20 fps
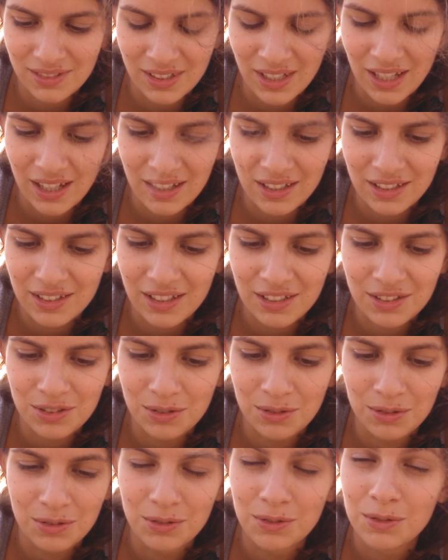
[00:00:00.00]
yeah, that
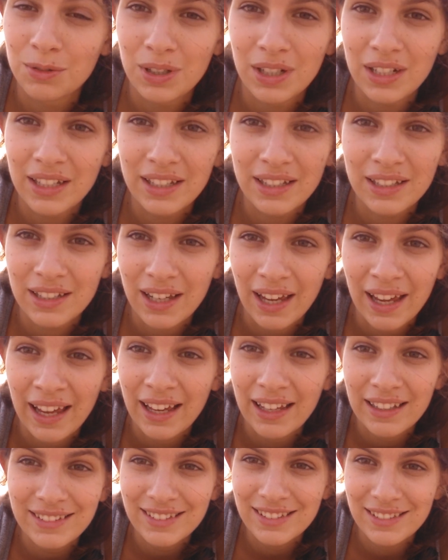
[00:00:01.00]
you really
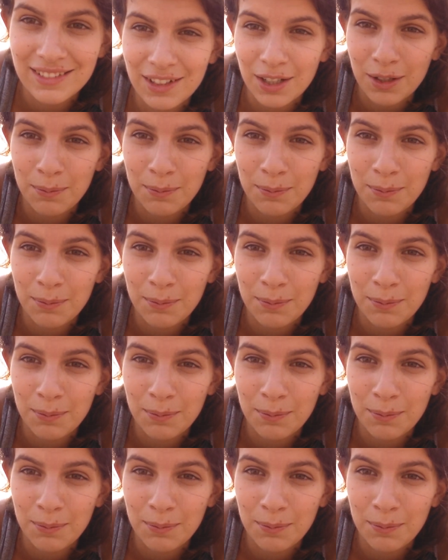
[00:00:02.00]
hate